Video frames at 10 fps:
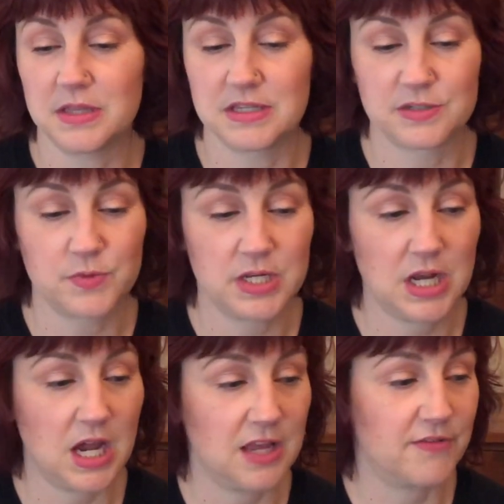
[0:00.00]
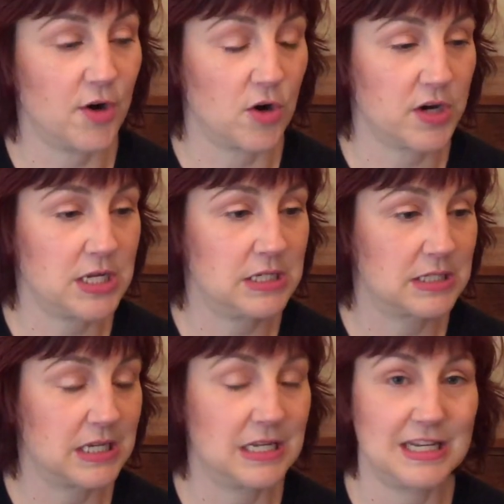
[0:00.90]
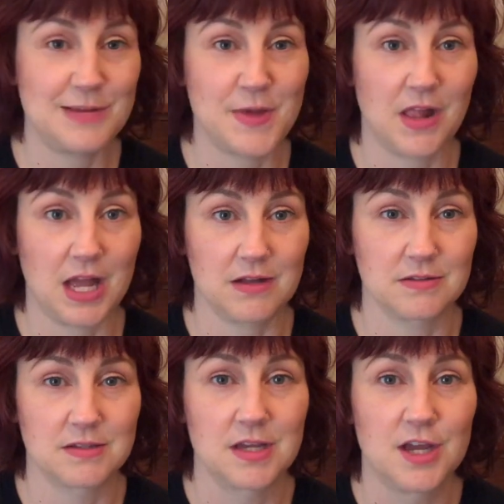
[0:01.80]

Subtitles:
This one I have already sent an email out